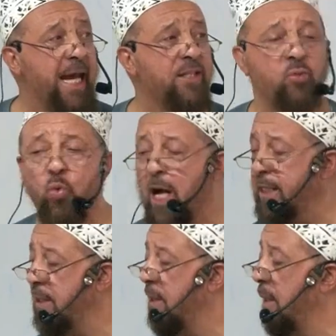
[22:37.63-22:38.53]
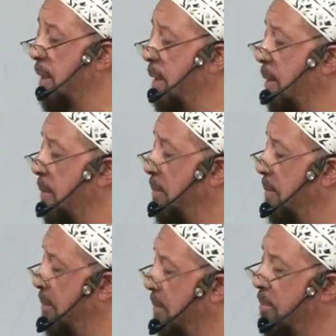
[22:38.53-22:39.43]
as one
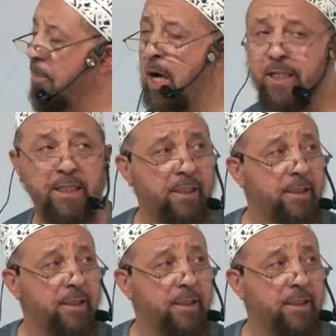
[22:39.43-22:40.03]
body.